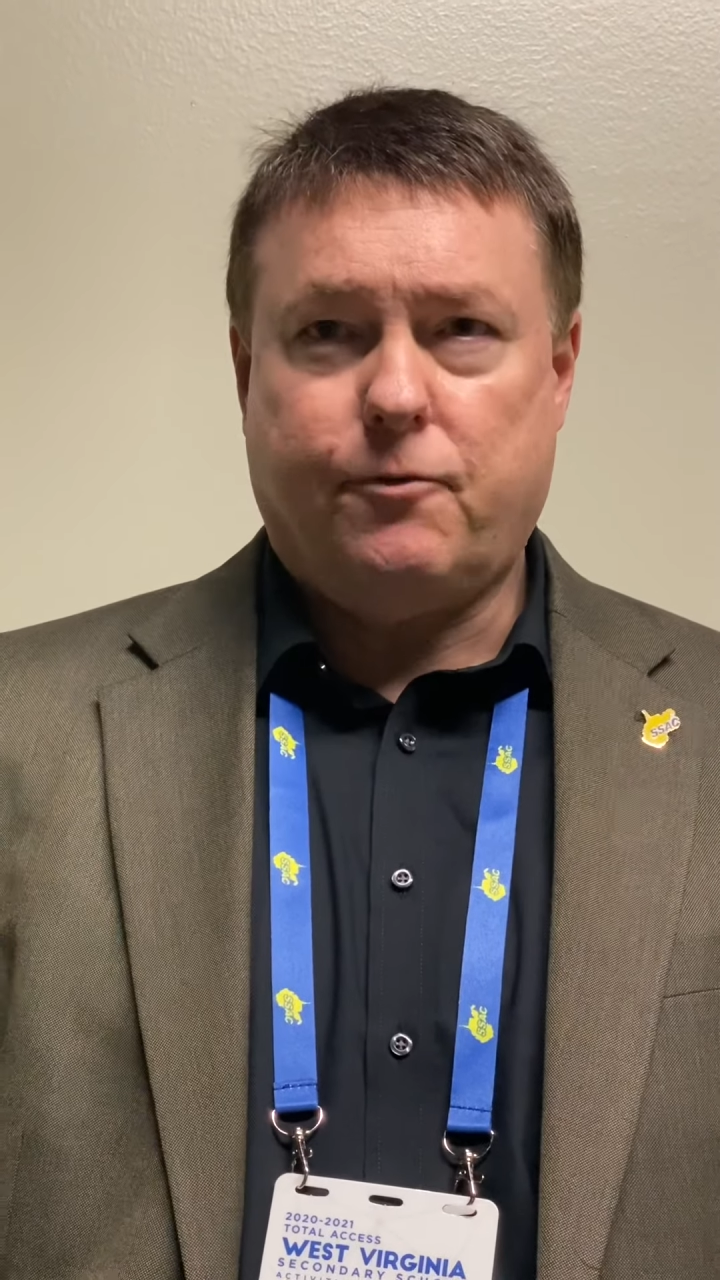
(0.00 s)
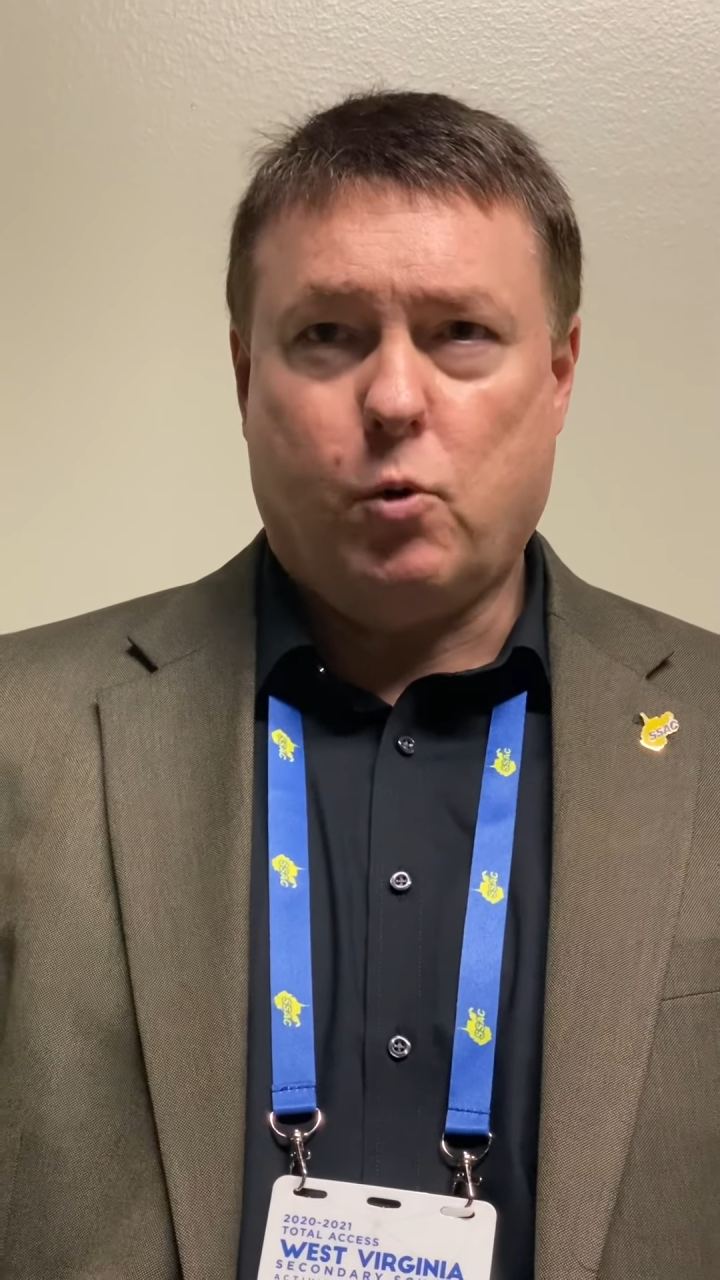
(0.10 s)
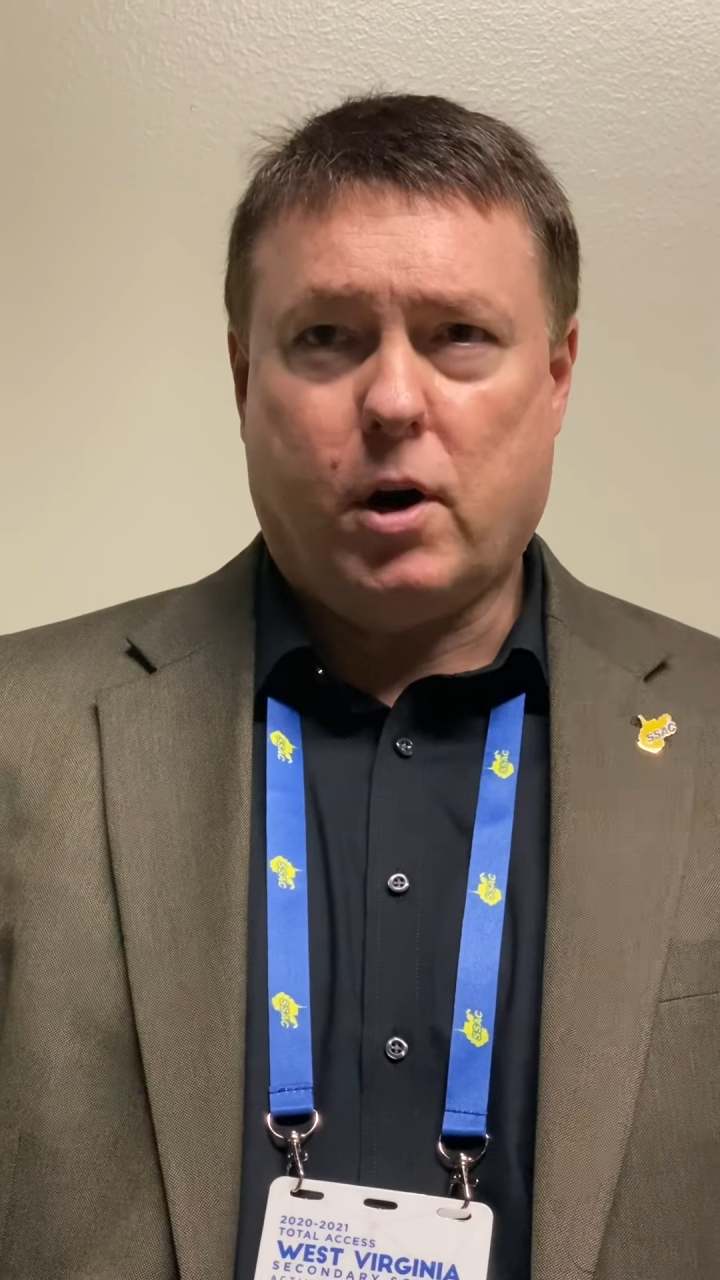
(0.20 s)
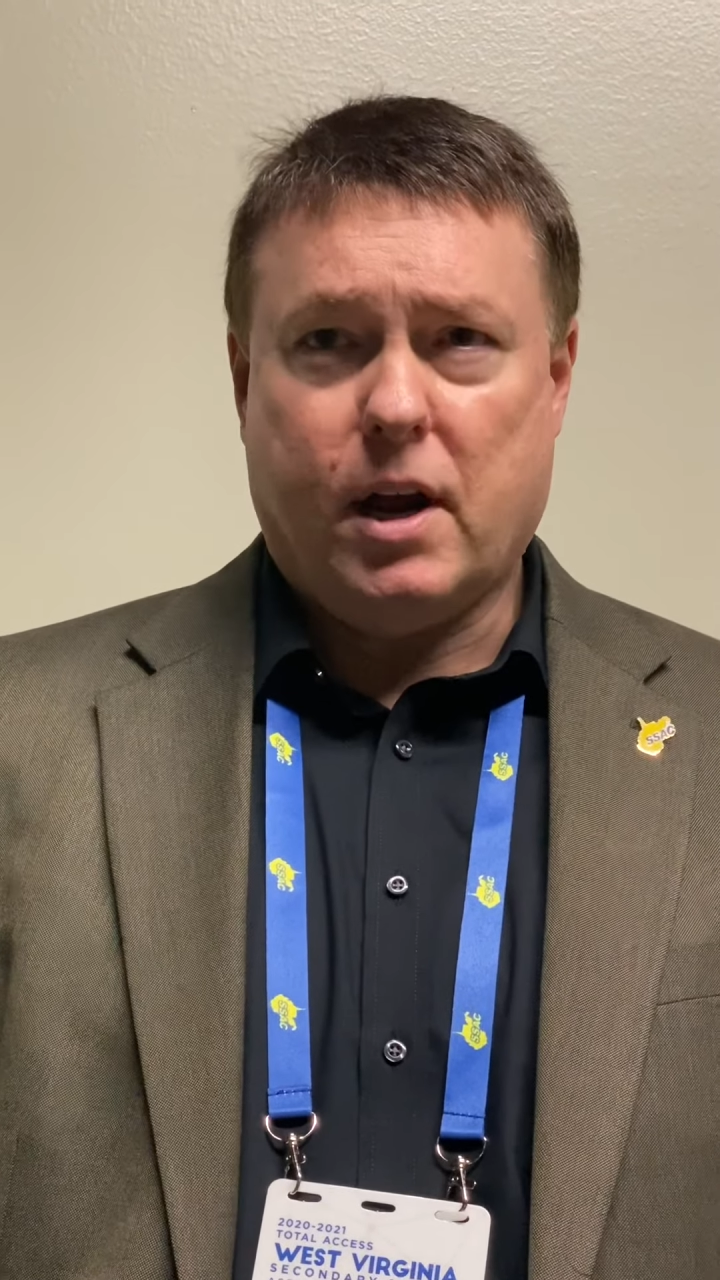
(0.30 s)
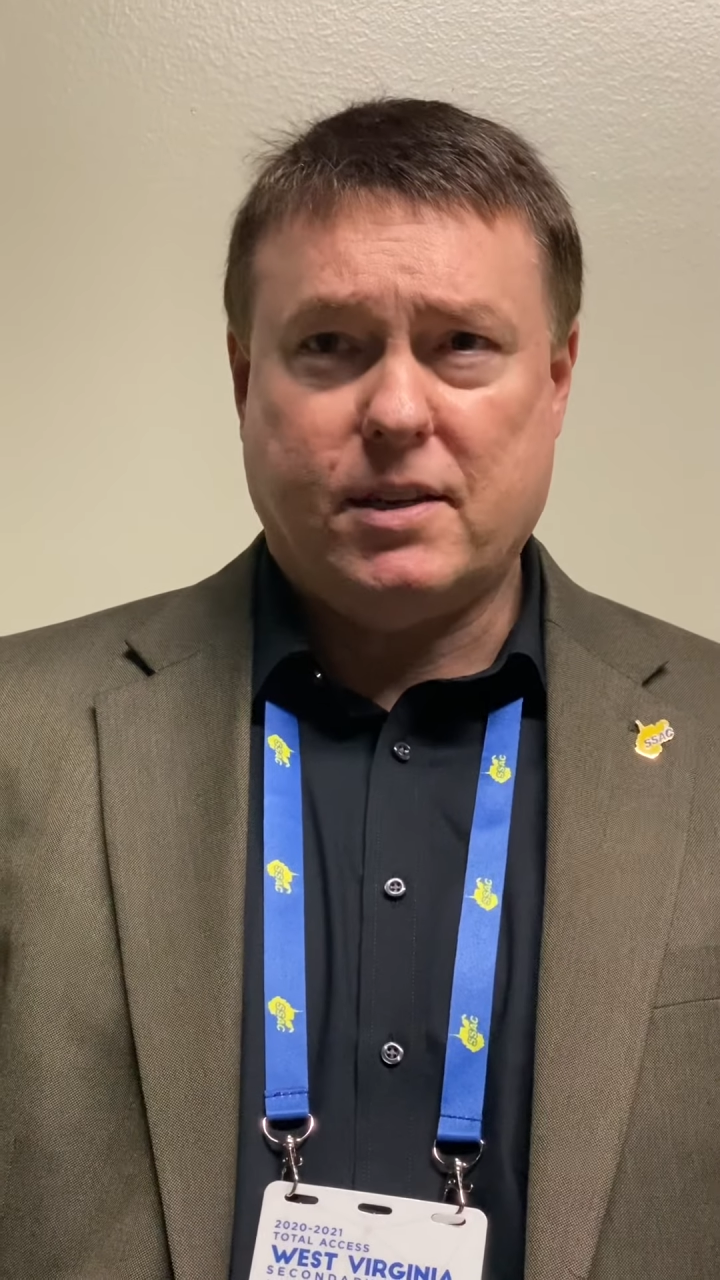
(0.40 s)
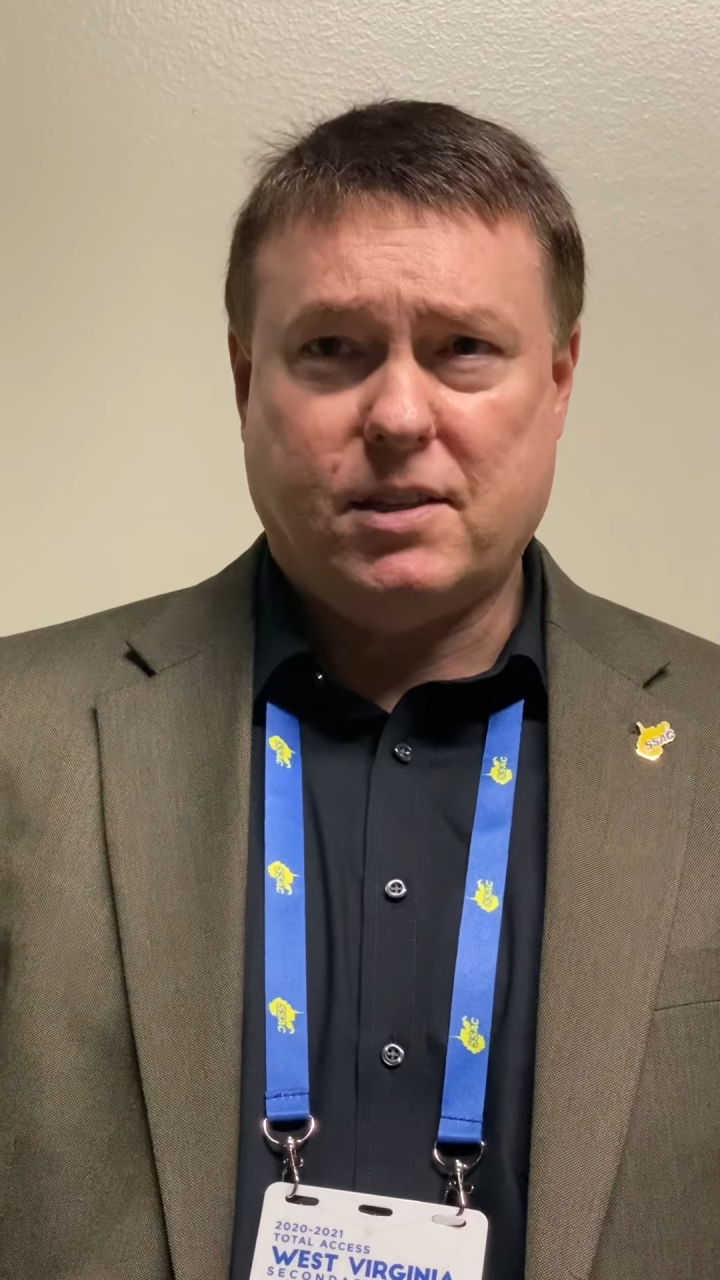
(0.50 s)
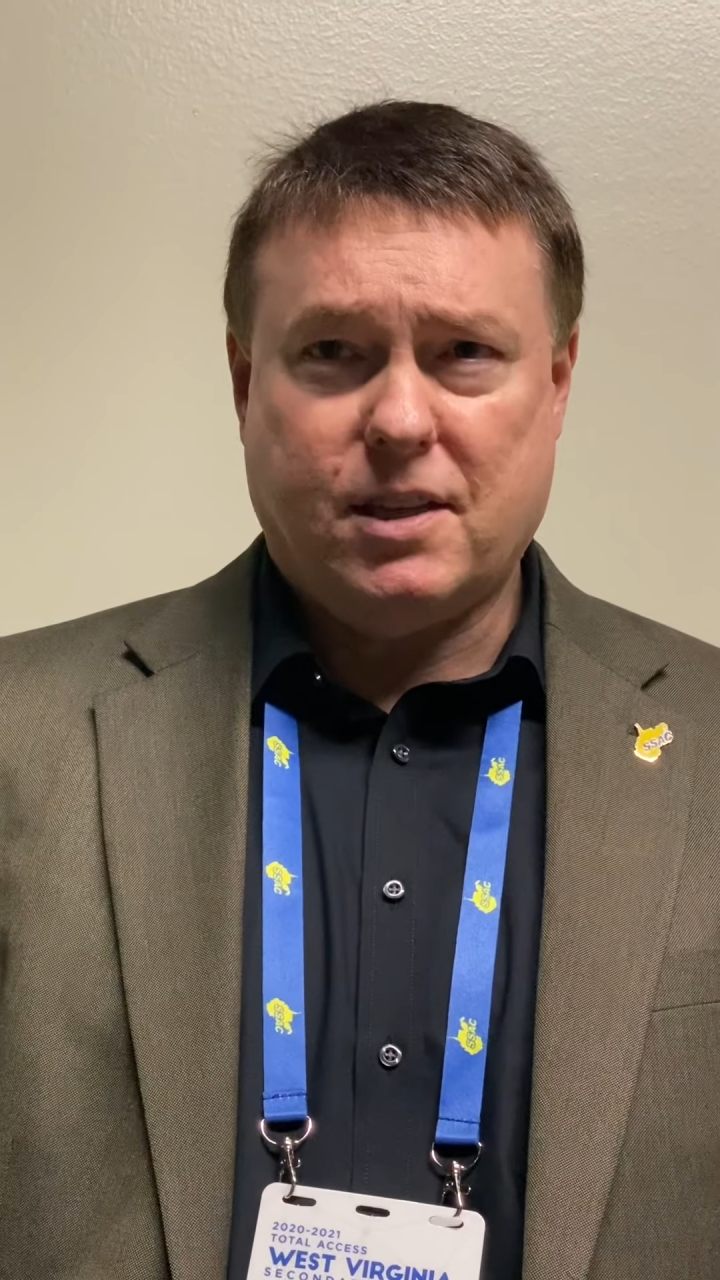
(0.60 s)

four classes